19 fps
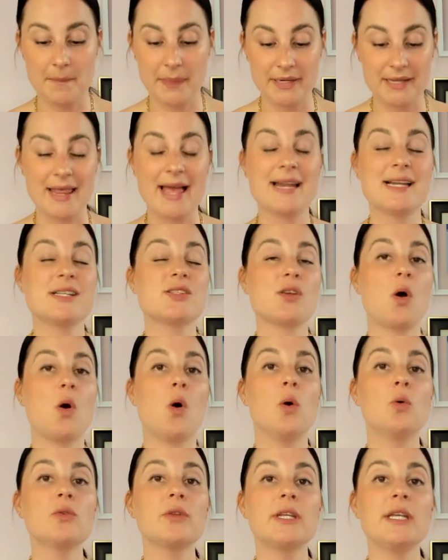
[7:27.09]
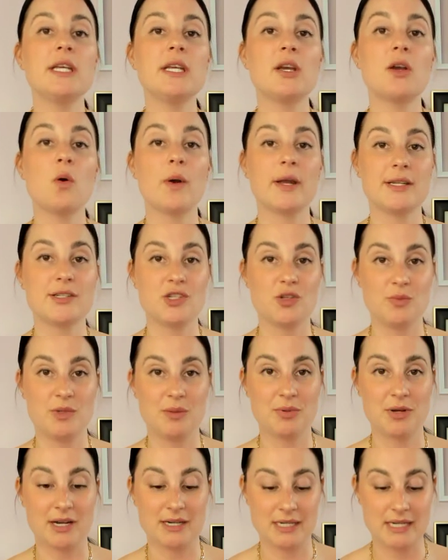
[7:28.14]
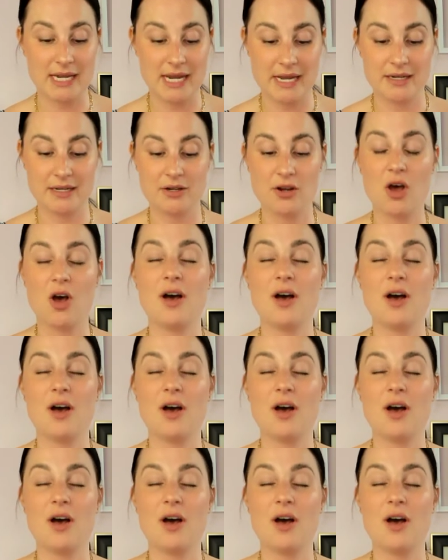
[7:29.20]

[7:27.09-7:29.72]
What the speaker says: but that is only going to be predicated